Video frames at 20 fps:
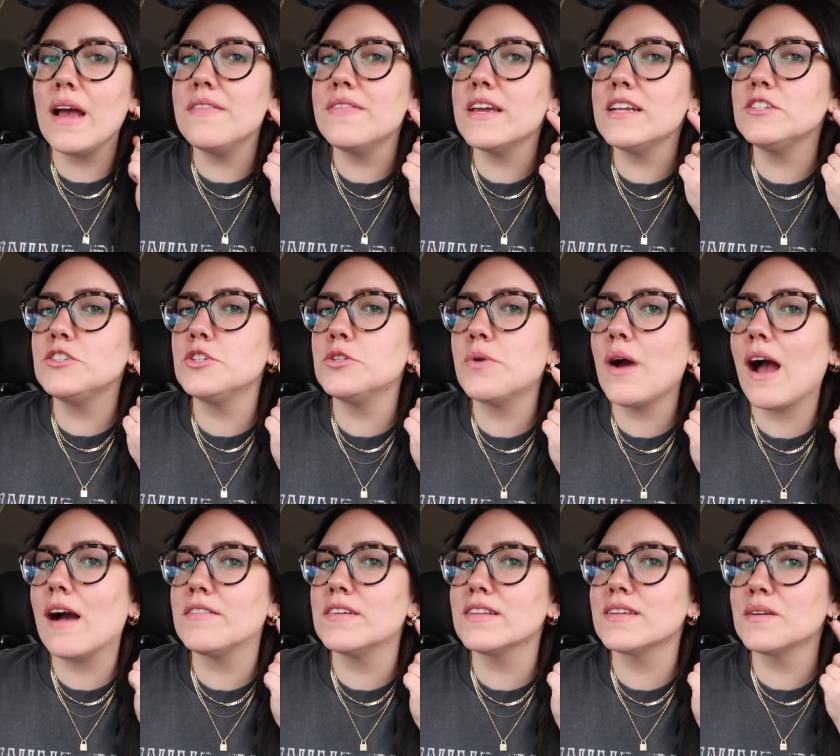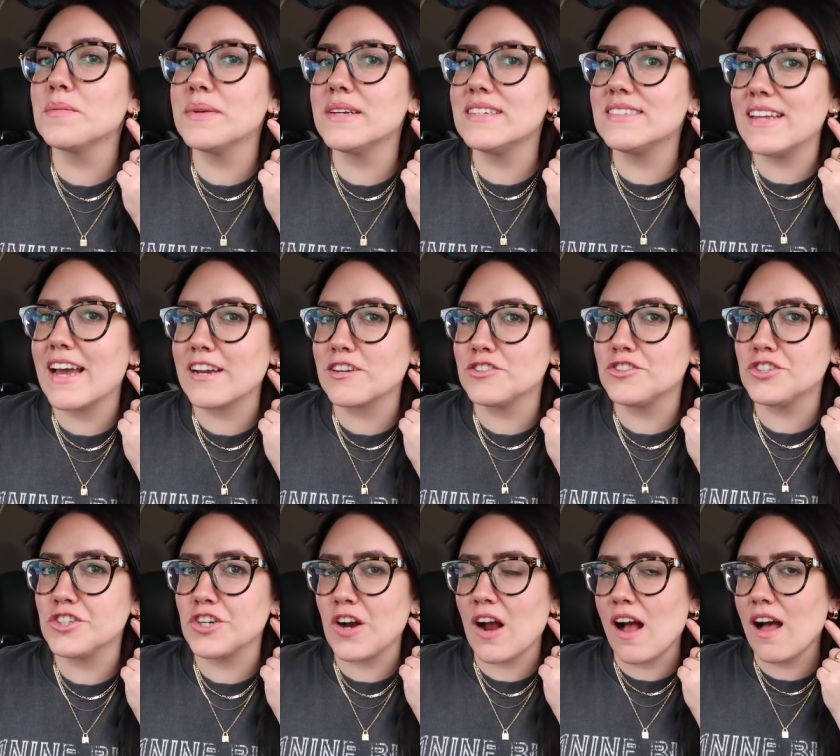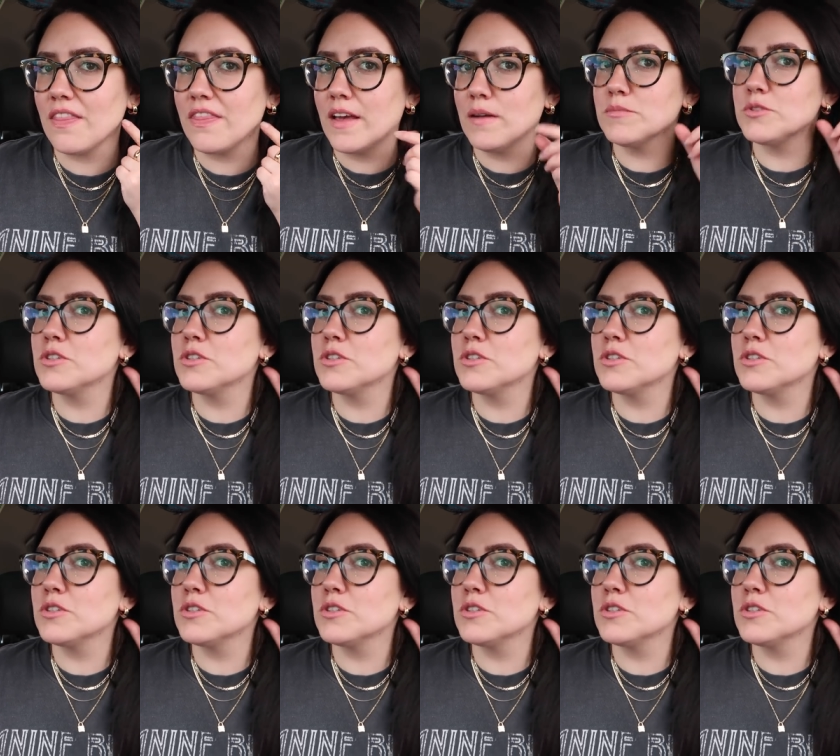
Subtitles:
and they do have a little bit of texture on them.